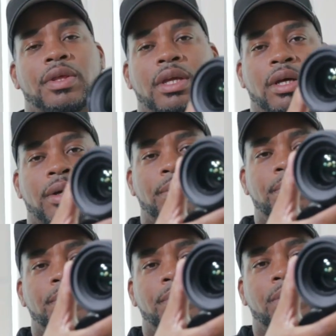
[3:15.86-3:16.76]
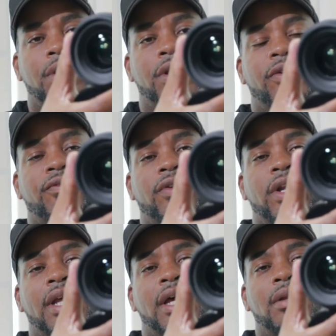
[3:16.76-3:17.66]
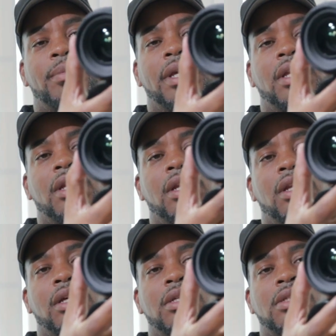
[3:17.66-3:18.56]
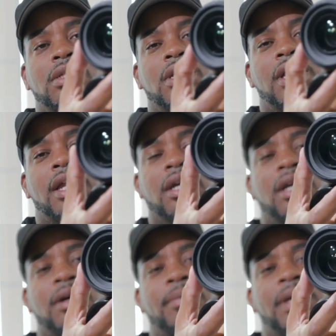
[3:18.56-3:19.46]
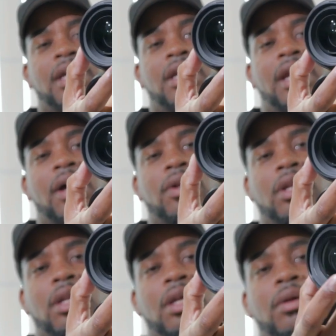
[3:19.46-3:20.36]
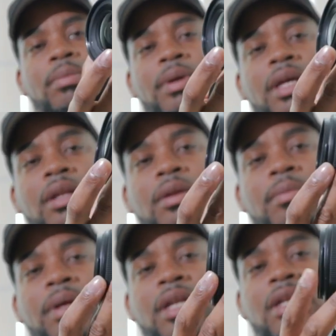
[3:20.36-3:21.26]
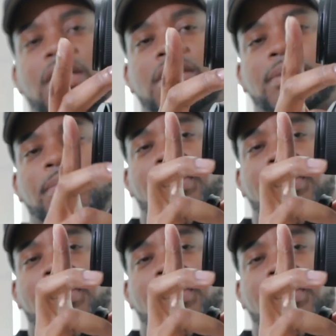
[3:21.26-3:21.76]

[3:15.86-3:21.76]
the front element does kind of come in and out a little bit, but it doesn't